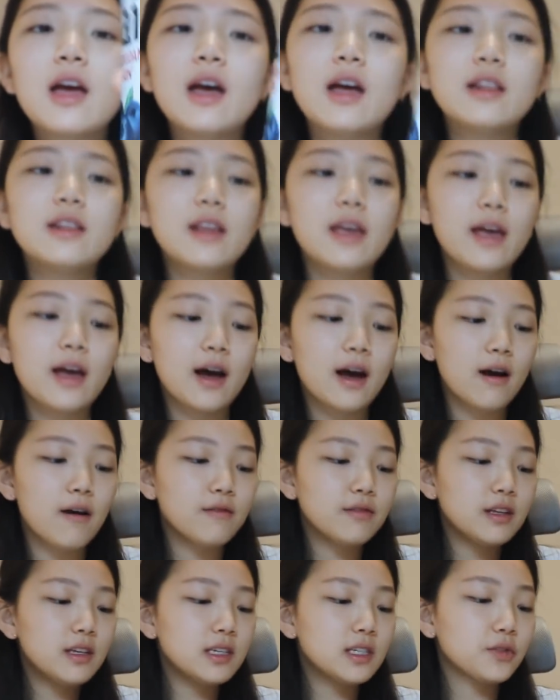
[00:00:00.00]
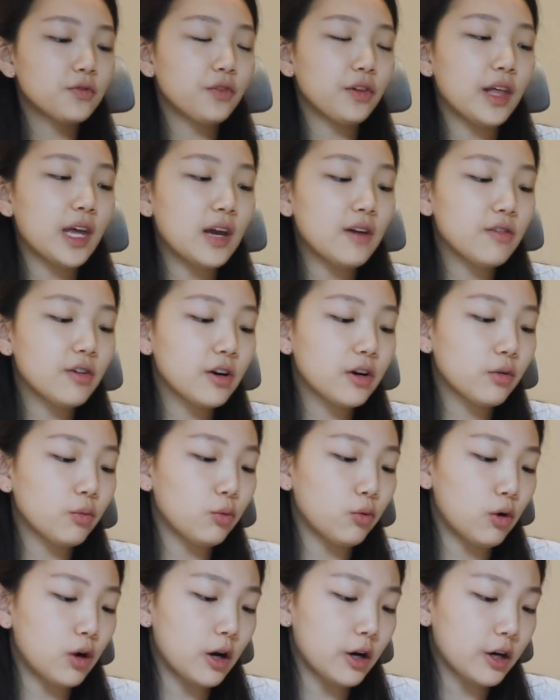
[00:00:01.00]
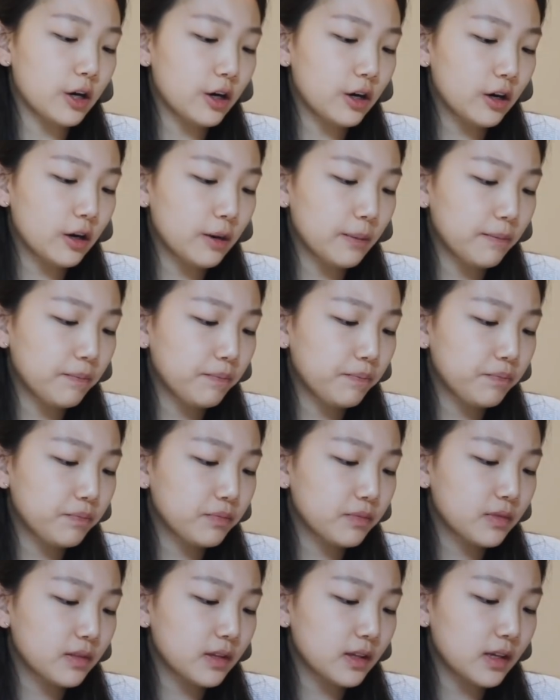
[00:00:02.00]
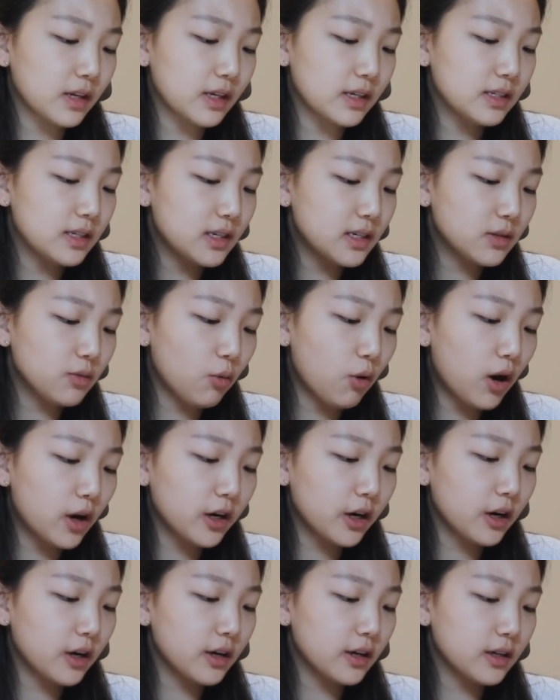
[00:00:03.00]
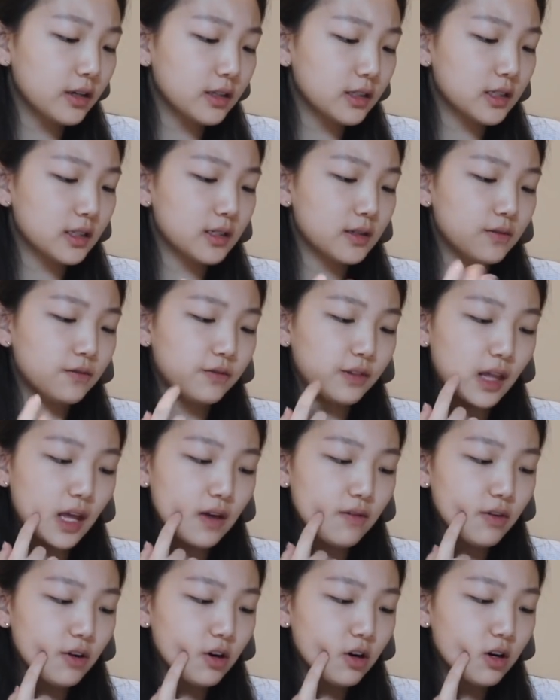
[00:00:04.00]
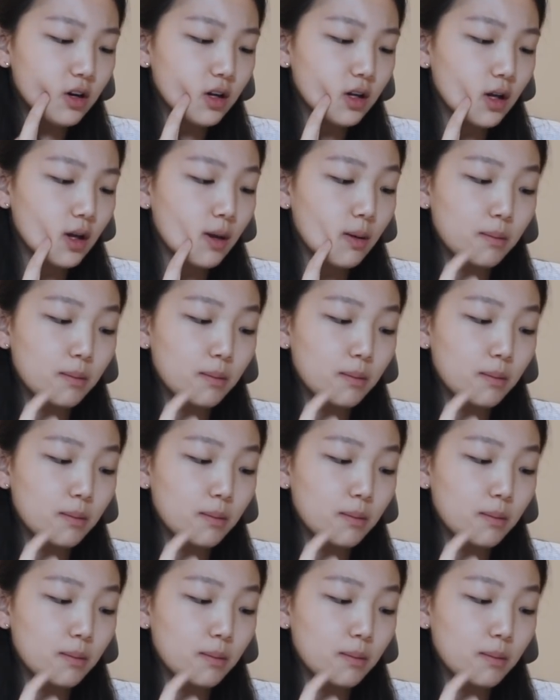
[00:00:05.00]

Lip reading: and they have these flavored water. Is this water? It's flavored